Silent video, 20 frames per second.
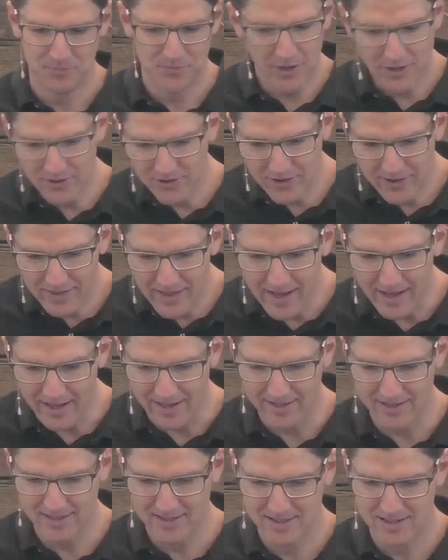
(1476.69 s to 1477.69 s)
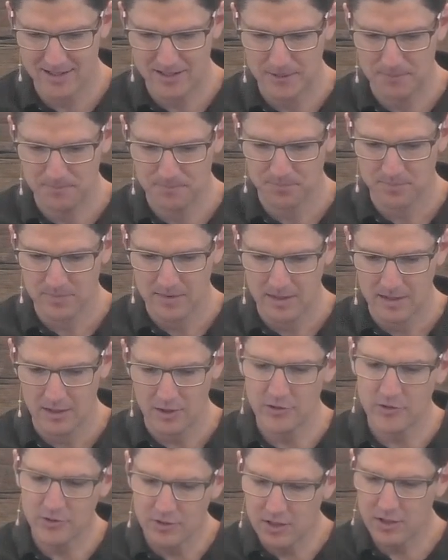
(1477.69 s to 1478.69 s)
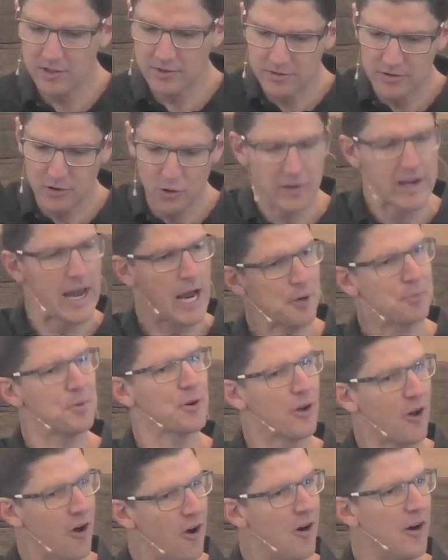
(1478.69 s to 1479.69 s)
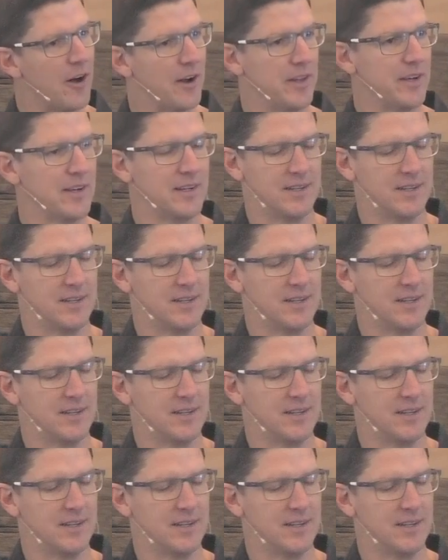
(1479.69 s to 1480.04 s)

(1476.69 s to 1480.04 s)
Don't do that because you're accountable to God.